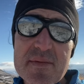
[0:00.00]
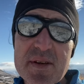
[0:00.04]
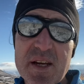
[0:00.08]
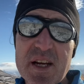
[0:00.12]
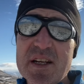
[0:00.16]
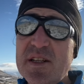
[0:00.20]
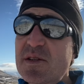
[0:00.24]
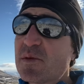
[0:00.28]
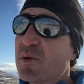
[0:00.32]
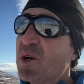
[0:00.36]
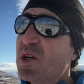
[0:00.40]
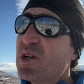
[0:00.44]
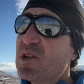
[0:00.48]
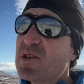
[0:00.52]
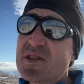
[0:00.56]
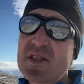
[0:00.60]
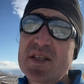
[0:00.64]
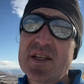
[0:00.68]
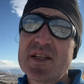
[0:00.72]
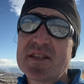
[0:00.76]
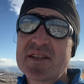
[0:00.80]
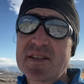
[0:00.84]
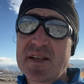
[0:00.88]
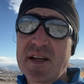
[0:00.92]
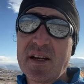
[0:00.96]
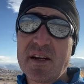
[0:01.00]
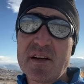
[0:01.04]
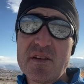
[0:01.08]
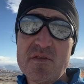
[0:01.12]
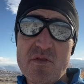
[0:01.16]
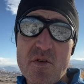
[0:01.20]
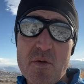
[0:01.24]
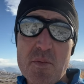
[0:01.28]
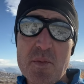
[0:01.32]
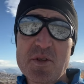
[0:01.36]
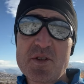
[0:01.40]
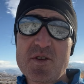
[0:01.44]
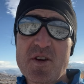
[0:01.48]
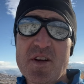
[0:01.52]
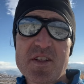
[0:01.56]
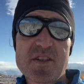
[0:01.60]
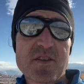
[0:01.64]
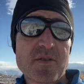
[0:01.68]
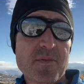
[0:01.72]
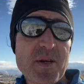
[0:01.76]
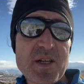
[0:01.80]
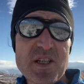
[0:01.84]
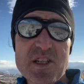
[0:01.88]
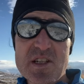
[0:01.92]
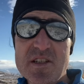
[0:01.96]
because we're interested in studying conformal
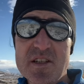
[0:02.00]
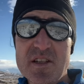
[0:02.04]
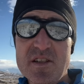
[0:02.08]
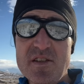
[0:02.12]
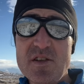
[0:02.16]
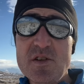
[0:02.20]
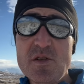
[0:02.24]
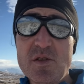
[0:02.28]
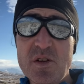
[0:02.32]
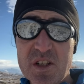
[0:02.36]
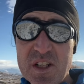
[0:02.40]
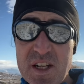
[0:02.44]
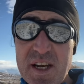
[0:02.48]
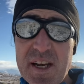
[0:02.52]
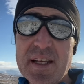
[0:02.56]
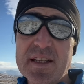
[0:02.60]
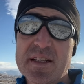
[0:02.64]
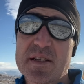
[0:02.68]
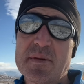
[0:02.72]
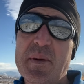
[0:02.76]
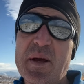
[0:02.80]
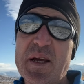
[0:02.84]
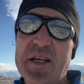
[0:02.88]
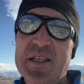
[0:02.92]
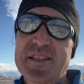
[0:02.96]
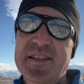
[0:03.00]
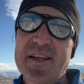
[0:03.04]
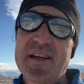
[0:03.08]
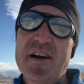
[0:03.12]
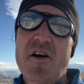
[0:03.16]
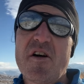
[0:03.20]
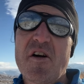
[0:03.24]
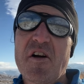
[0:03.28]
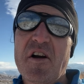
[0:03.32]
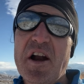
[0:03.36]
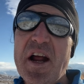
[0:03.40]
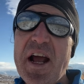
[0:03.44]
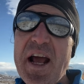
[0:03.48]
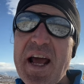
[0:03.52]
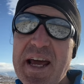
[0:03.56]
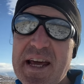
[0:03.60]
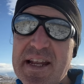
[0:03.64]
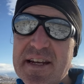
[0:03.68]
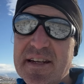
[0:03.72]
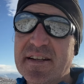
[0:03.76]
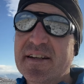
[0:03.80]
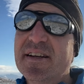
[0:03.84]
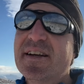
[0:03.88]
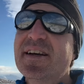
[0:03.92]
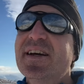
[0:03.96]
transformations in Euclidean space, say
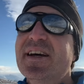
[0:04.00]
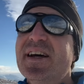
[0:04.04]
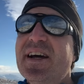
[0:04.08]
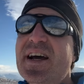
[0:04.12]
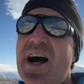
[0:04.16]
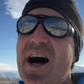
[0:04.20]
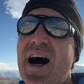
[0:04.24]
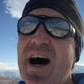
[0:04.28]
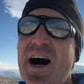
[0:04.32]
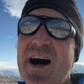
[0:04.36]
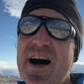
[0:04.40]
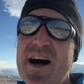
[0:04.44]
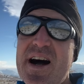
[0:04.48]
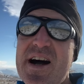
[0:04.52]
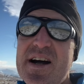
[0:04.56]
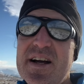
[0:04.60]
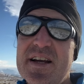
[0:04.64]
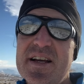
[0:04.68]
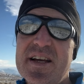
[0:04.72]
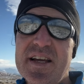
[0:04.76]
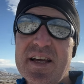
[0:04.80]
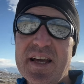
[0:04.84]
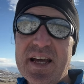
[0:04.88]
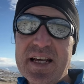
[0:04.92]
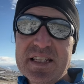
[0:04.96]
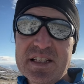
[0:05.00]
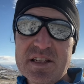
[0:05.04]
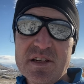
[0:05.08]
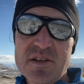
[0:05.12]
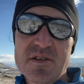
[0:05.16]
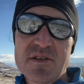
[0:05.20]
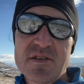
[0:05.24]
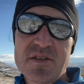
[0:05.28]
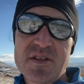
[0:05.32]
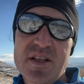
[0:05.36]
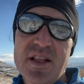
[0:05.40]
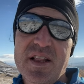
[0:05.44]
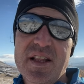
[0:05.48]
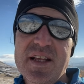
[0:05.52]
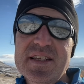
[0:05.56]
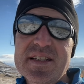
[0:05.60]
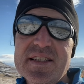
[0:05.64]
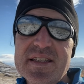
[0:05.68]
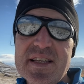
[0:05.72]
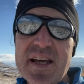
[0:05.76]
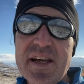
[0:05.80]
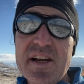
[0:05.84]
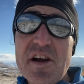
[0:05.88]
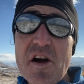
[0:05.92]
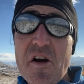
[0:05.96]
Rn. Uh, and so let's
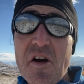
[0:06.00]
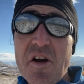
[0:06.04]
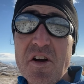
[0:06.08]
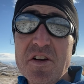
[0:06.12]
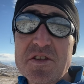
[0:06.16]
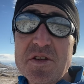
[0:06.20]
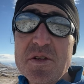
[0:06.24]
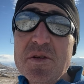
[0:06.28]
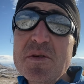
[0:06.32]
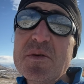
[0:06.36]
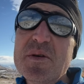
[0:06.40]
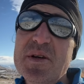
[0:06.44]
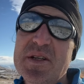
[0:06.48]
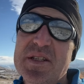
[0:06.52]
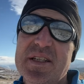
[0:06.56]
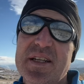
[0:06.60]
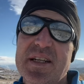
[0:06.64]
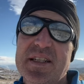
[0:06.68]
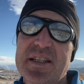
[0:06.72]
take R2 as an